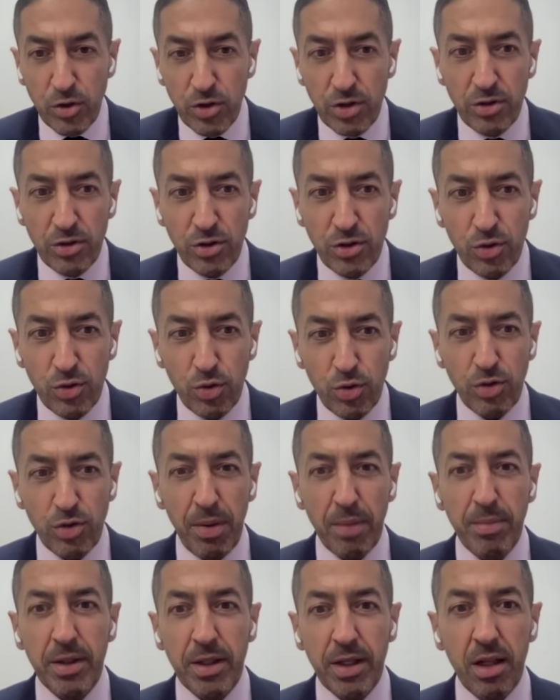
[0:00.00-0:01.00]

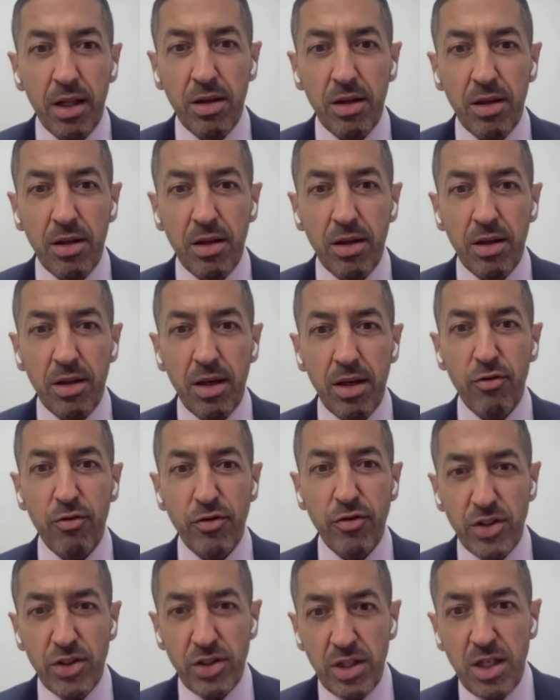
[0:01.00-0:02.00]
Schools of public health
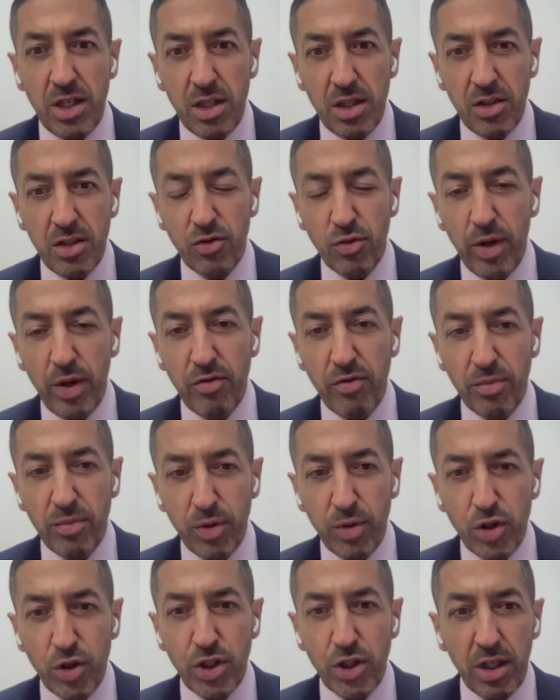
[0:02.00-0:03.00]
have seen this wave
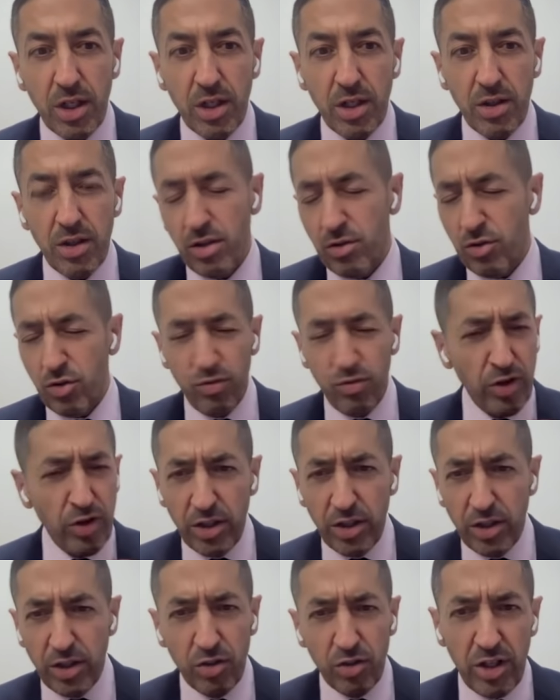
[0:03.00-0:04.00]
emerging, and I think to
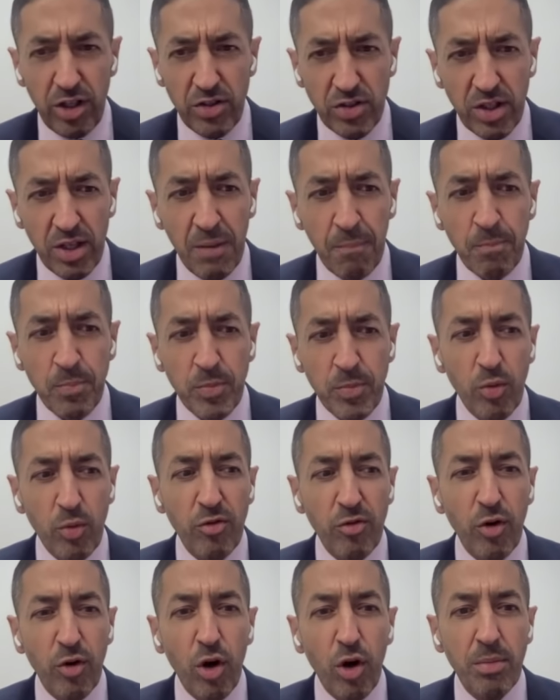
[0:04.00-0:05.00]
varying degrees,
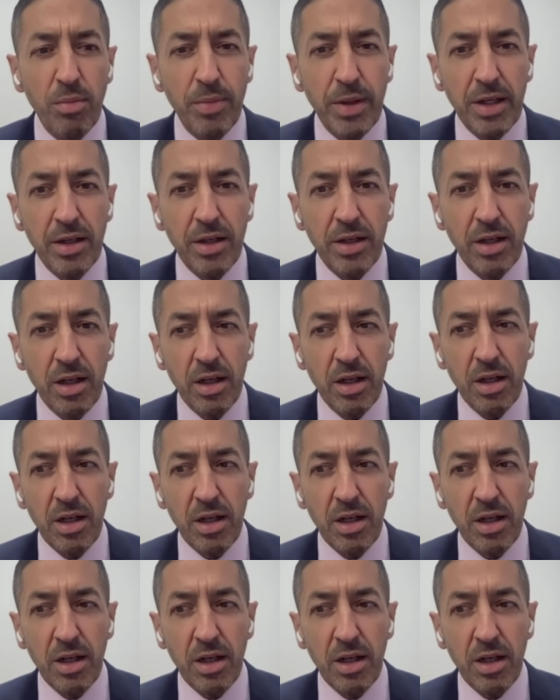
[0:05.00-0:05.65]
we've all been,